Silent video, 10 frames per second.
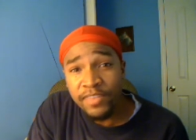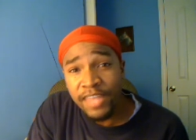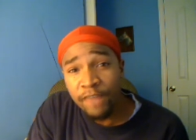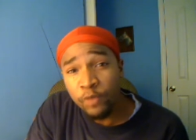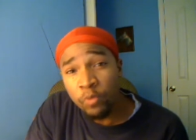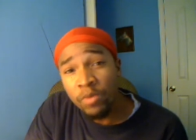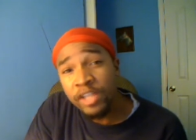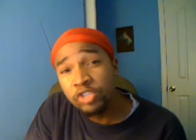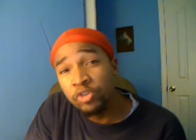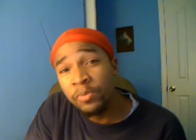and that through
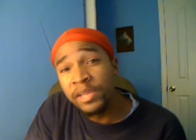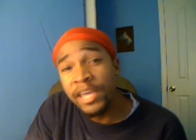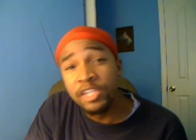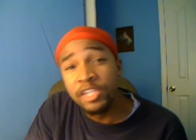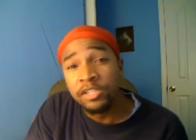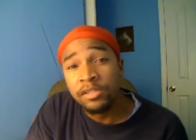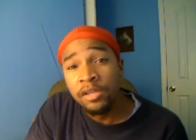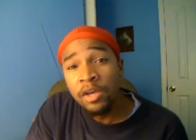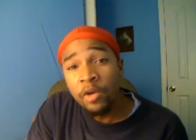much tribulation